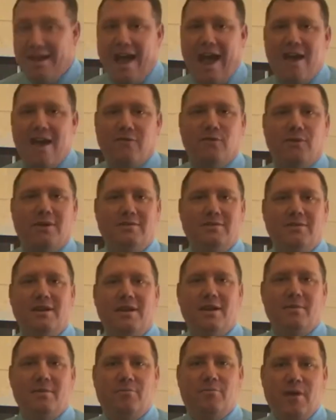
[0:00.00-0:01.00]
Hi everyone,
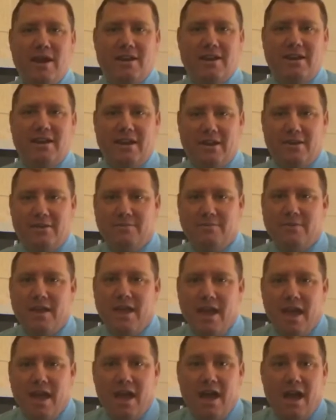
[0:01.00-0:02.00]
Brandon here.
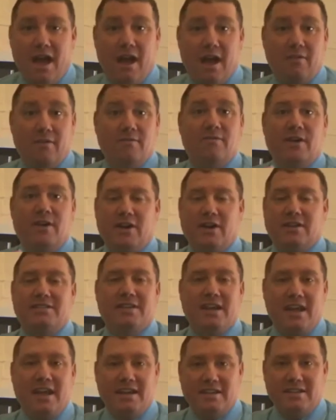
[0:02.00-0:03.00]
Very
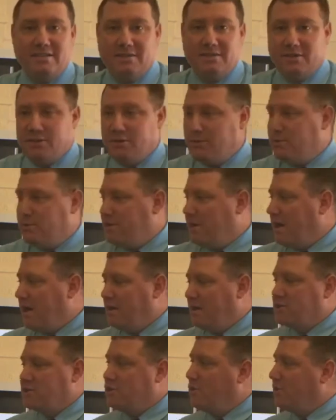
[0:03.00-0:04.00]
excited to
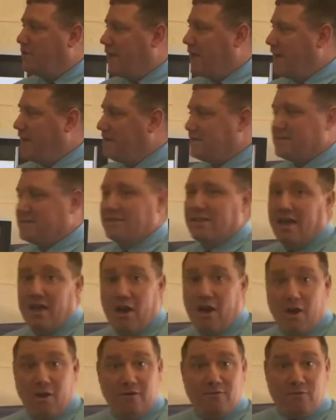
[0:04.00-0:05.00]
showcase
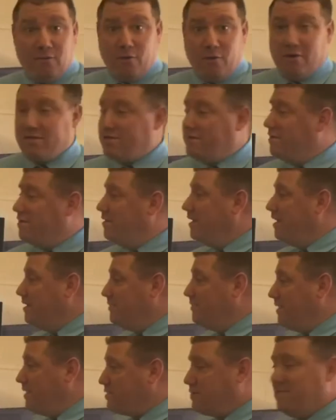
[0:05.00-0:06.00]
our fourth
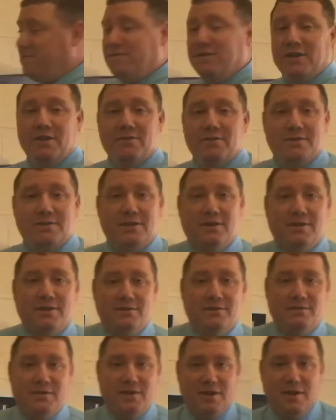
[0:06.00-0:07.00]
Innovation Video
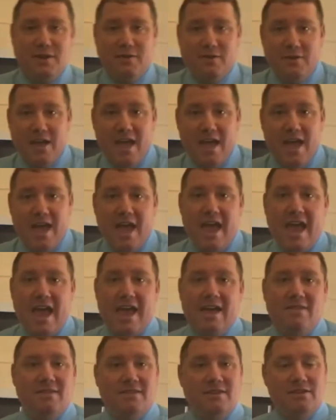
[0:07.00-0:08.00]
Series video.
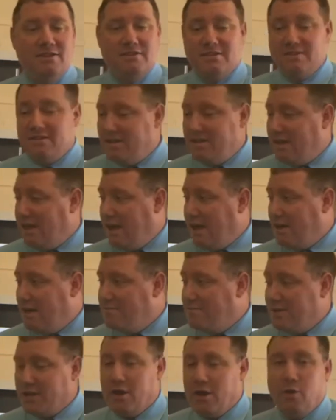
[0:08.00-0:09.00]
And this
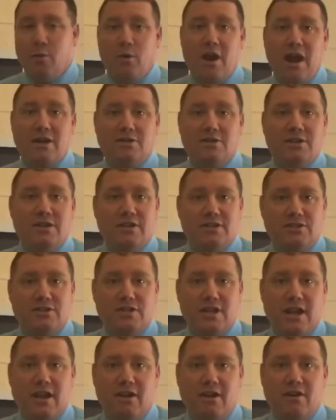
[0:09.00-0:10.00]
video we're actually going to
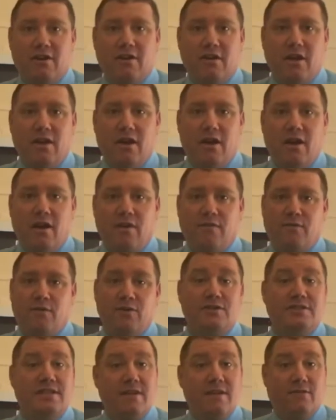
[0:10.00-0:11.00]
share our
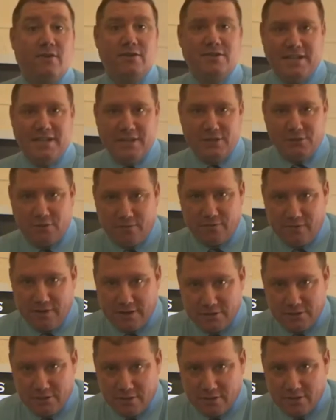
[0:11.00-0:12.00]
first ever teacher
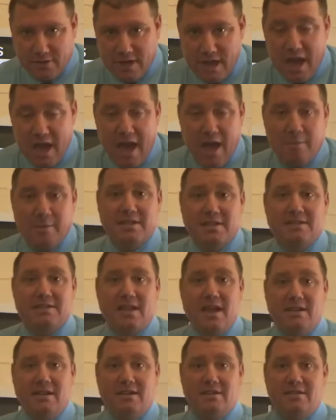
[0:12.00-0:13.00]
feature. I'm
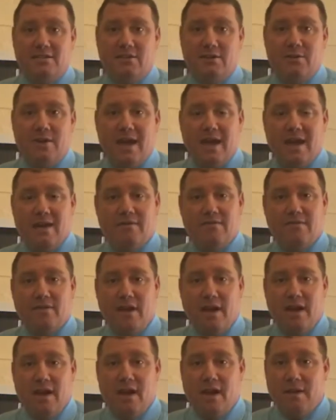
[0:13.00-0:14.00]
excited to have
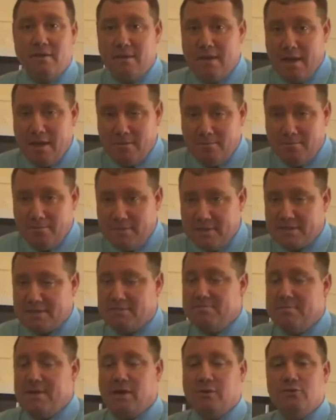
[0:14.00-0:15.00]
Miss
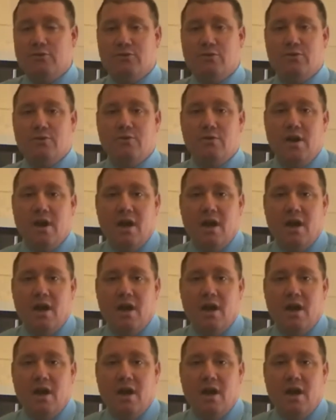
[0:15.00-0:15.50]
Meldrew